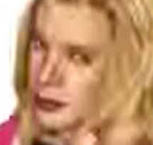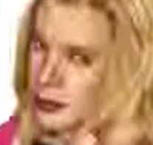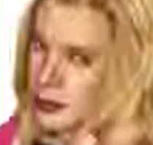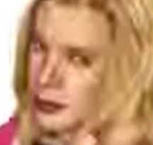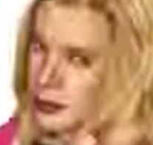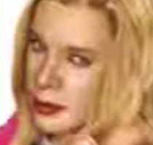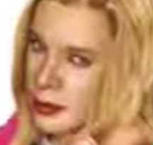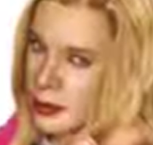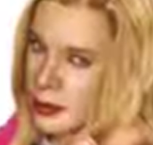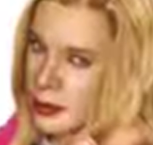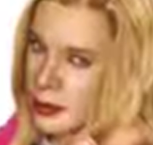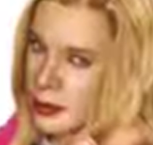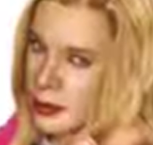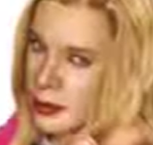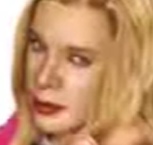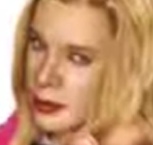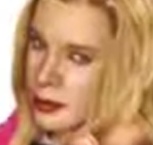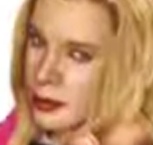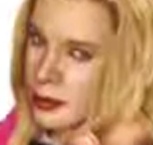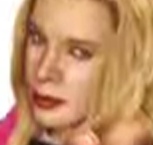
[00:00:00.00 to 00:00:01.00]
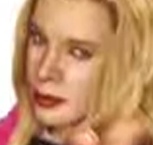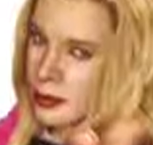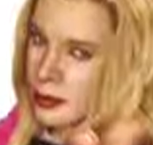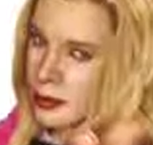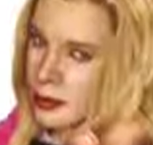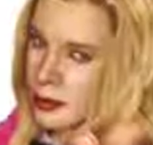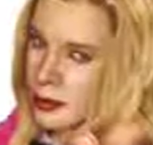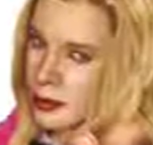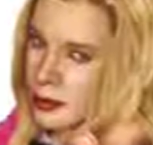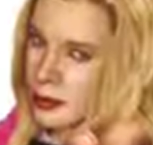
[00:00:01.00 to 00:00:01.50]

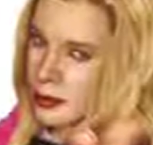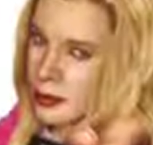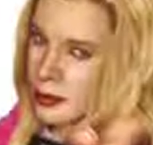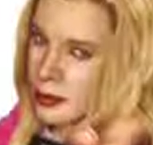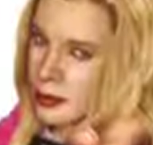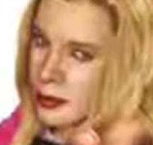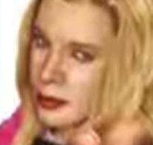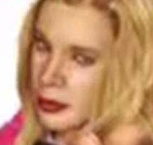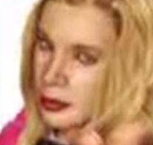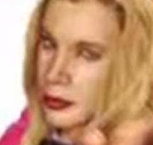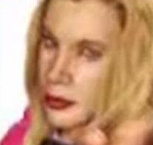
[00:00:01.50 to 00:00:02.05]
Nobody speaks.